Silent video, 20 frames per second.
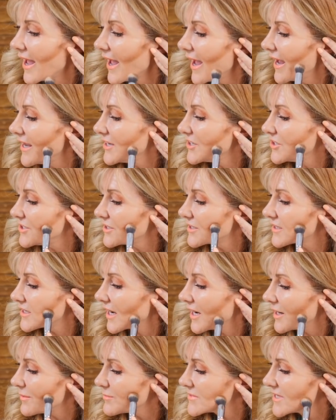and you'd
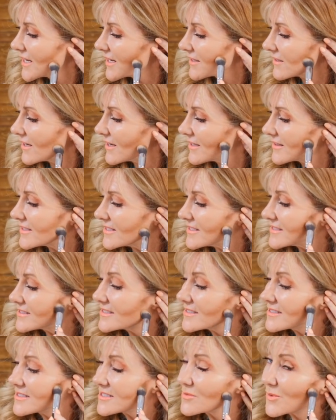come down like this.
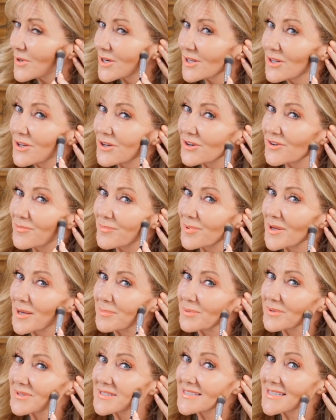This is what a lot of
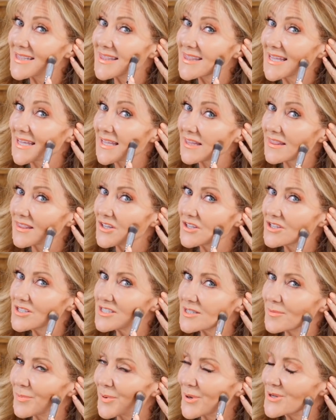people think that you're
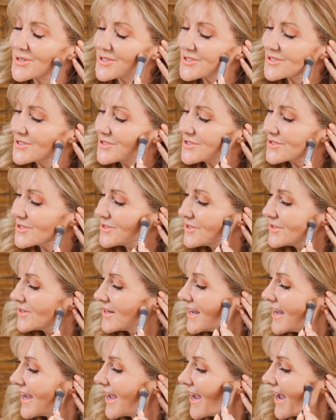supposed to do,
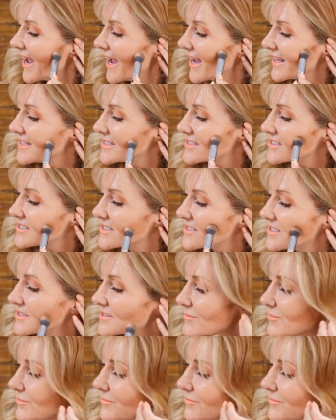and it's